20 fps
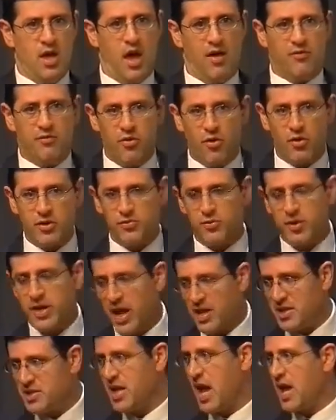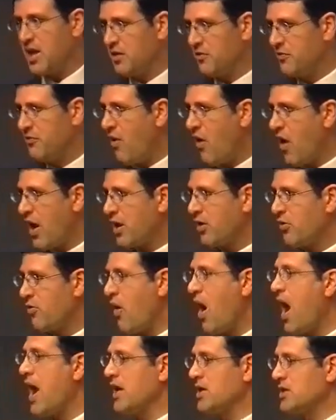Of course, we get sanctifying
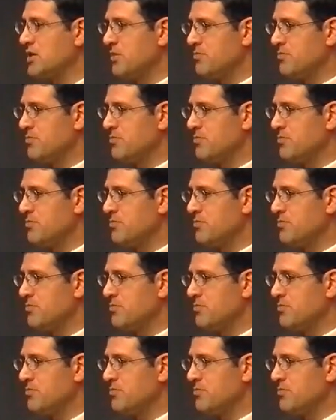grace,